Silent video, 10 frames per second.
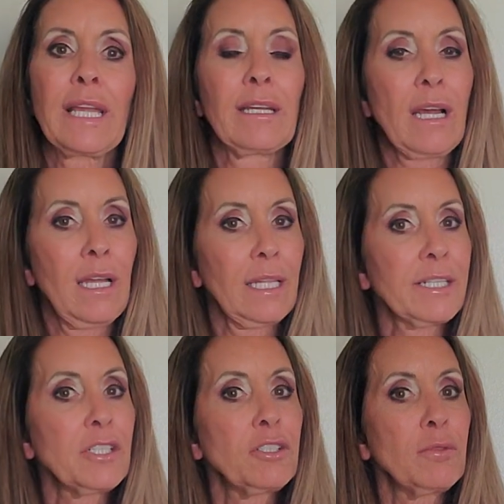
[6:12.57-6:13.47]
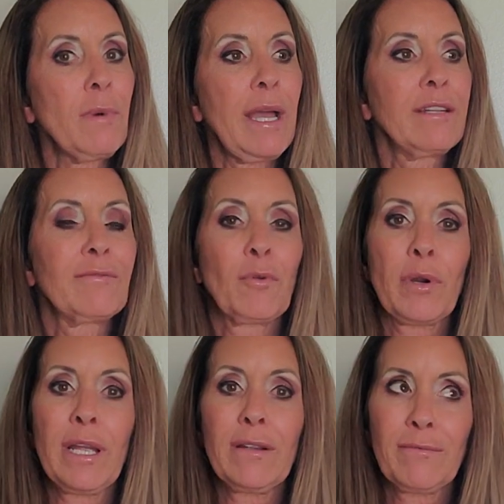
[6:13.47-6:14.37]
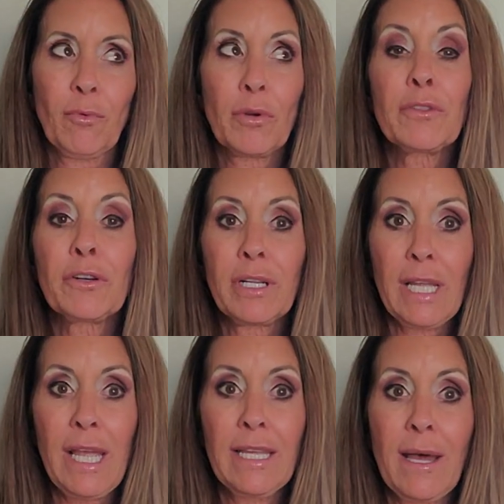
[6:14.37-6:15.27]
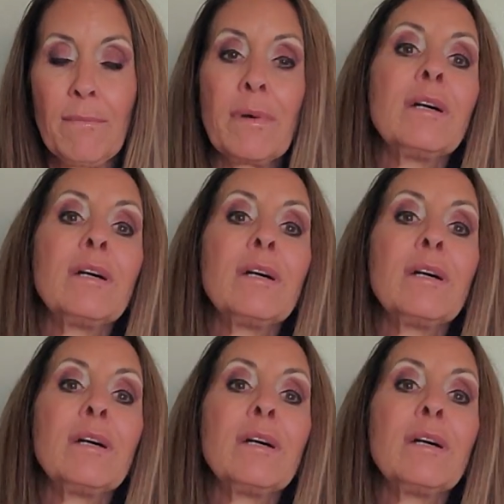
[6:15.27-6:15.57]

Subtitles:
and I like to do mine at 4:30 a.m.